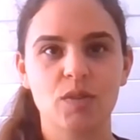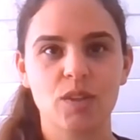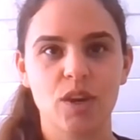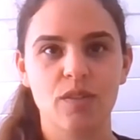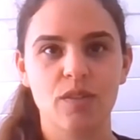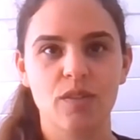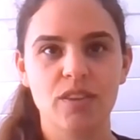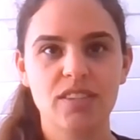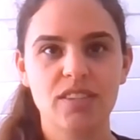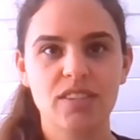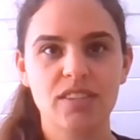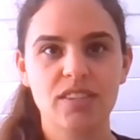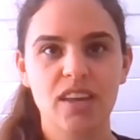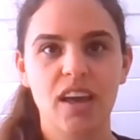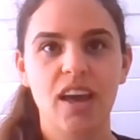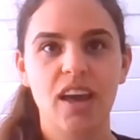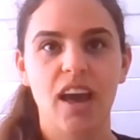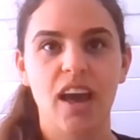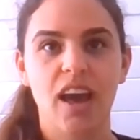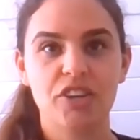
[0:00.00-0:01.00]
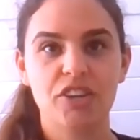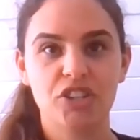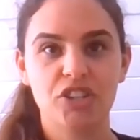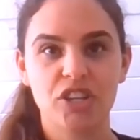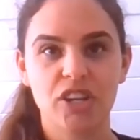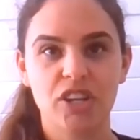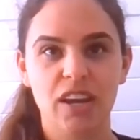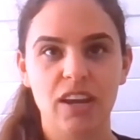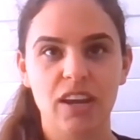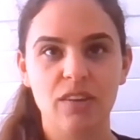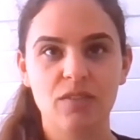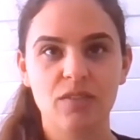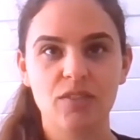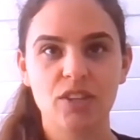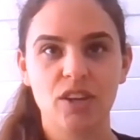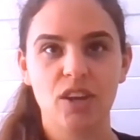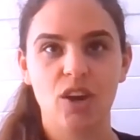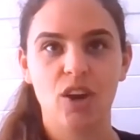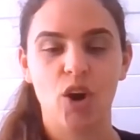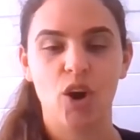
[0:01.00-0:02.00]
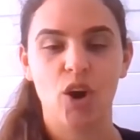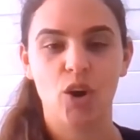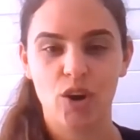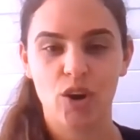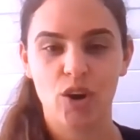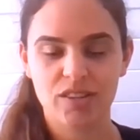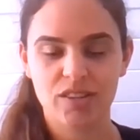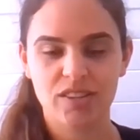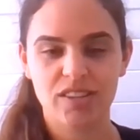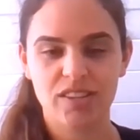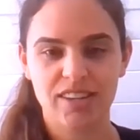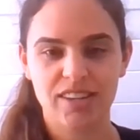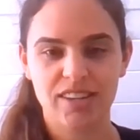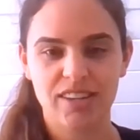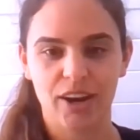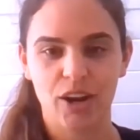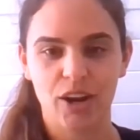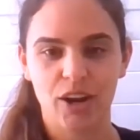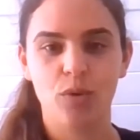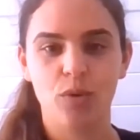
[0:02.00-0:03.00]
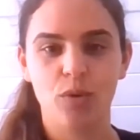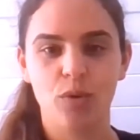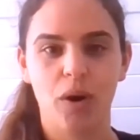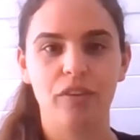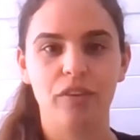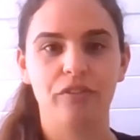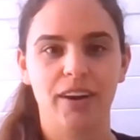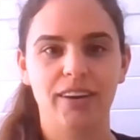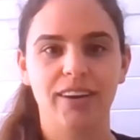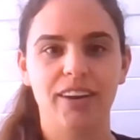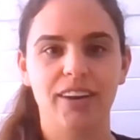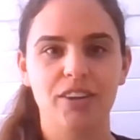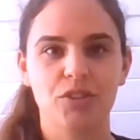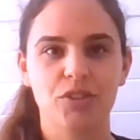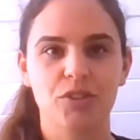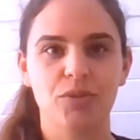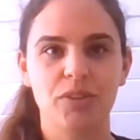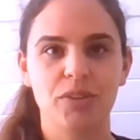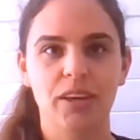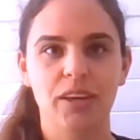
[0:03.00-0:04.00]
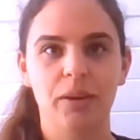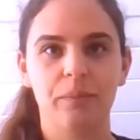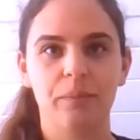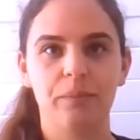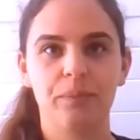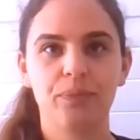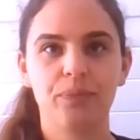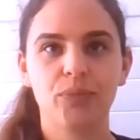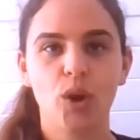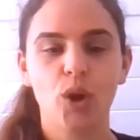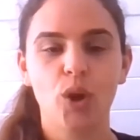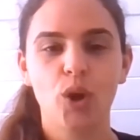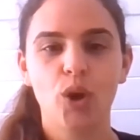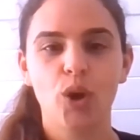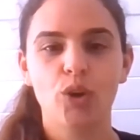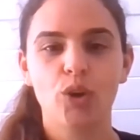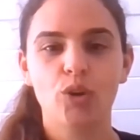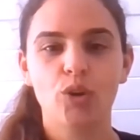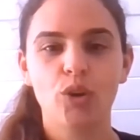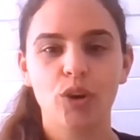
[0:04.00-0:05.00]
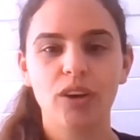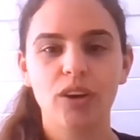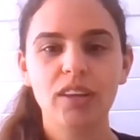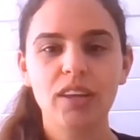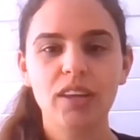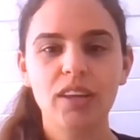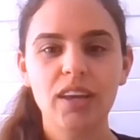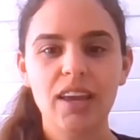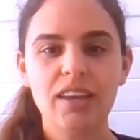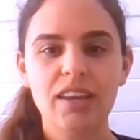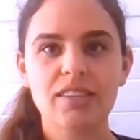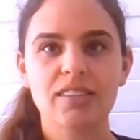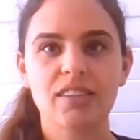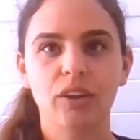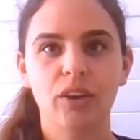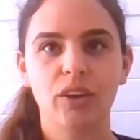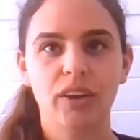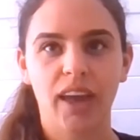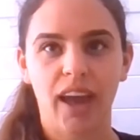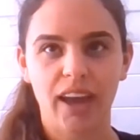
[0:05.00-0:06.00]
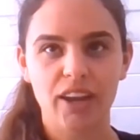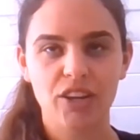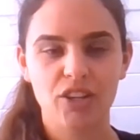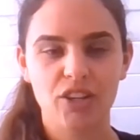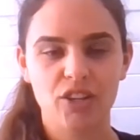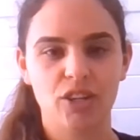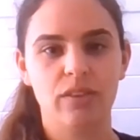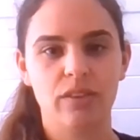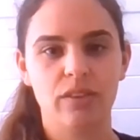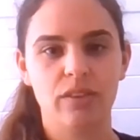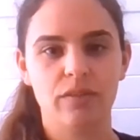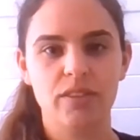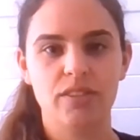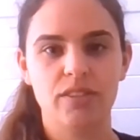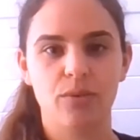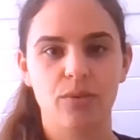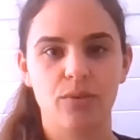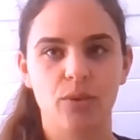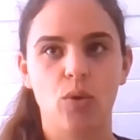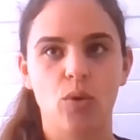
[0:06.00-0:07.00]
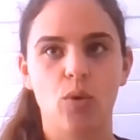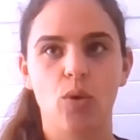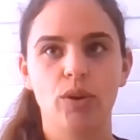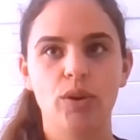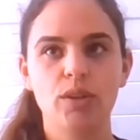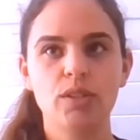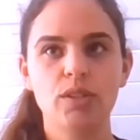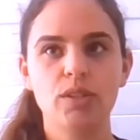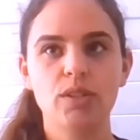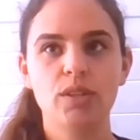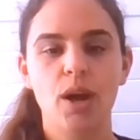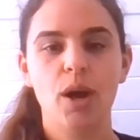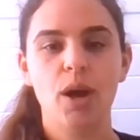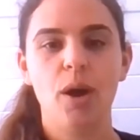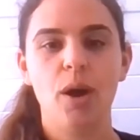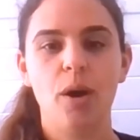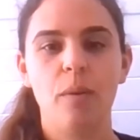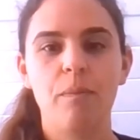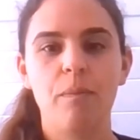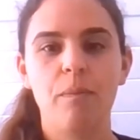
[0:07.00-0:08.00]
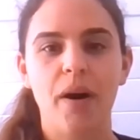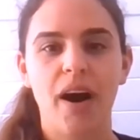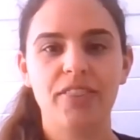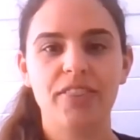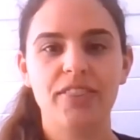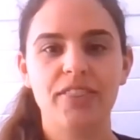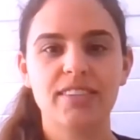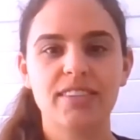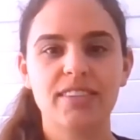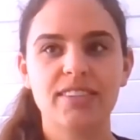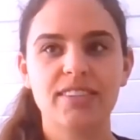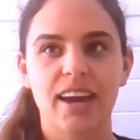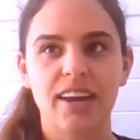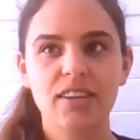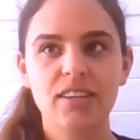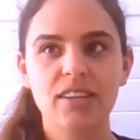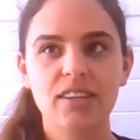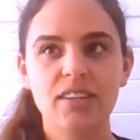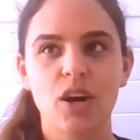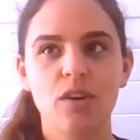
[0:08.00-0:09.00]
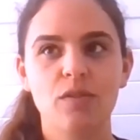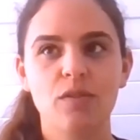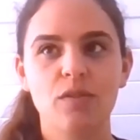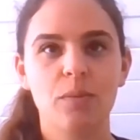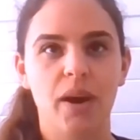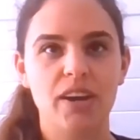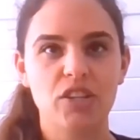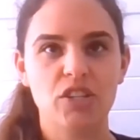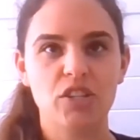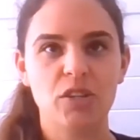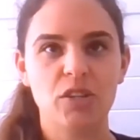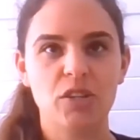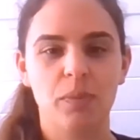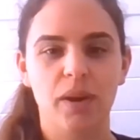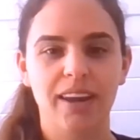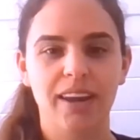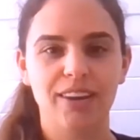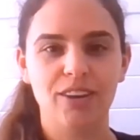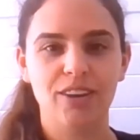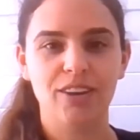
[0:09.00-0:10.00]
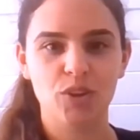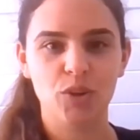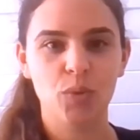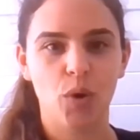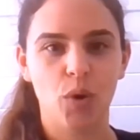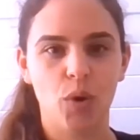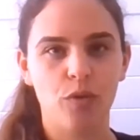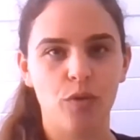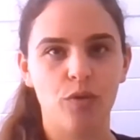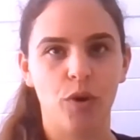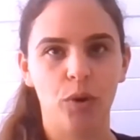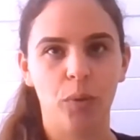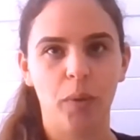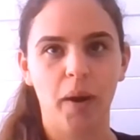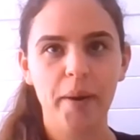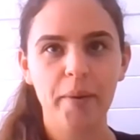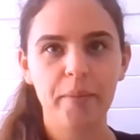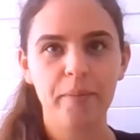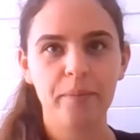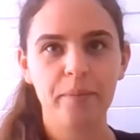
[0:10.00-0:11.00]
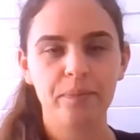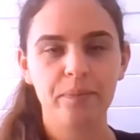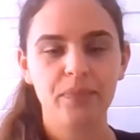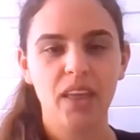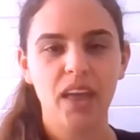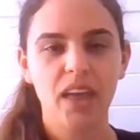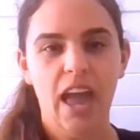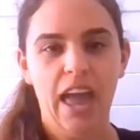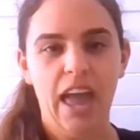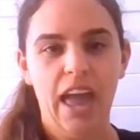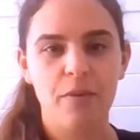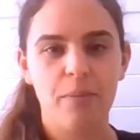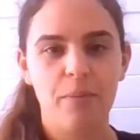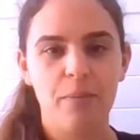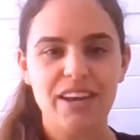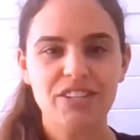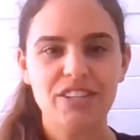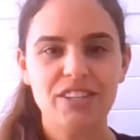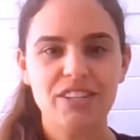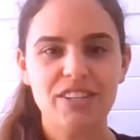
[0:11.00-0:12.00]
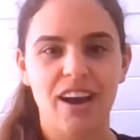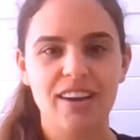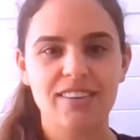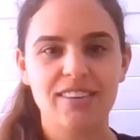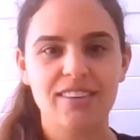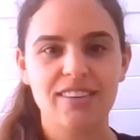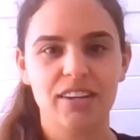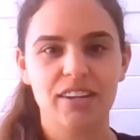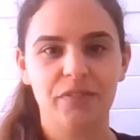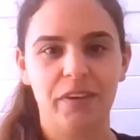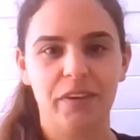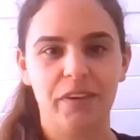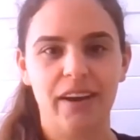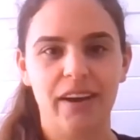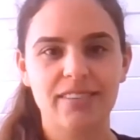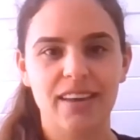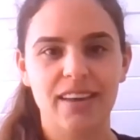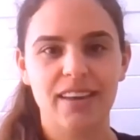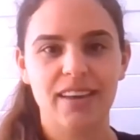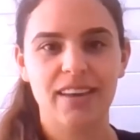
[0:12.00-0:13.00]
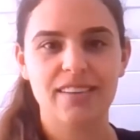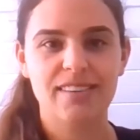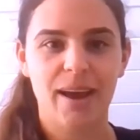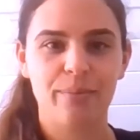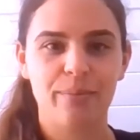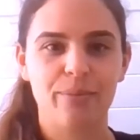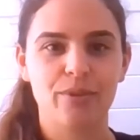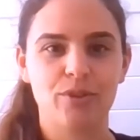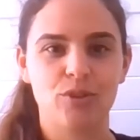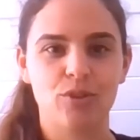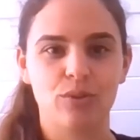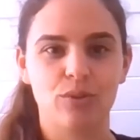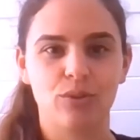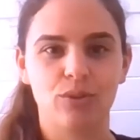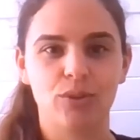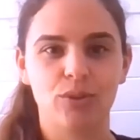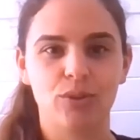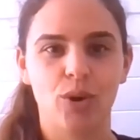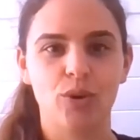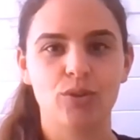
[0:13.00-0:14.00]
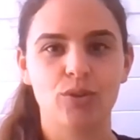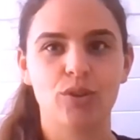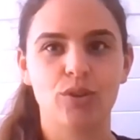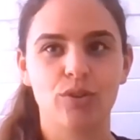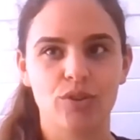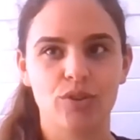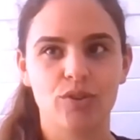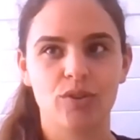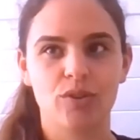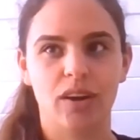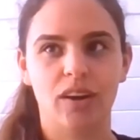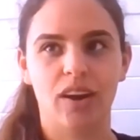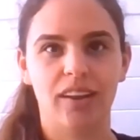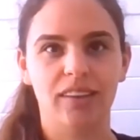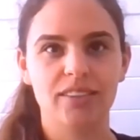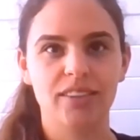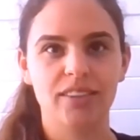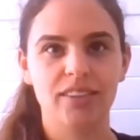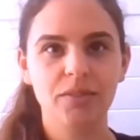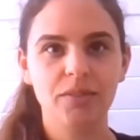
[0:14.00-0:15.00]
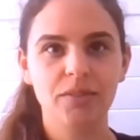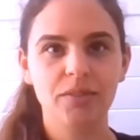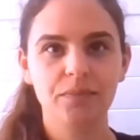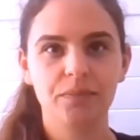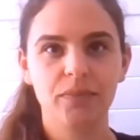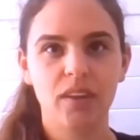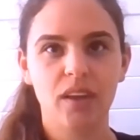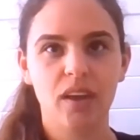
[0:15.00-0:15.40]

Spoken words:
service achieved across the state over one financial year. Not only is the location of the visit recorded, but the status of the patient being new or follow-up, if a patient identifies as Aboriginal or Torres Strait Islander,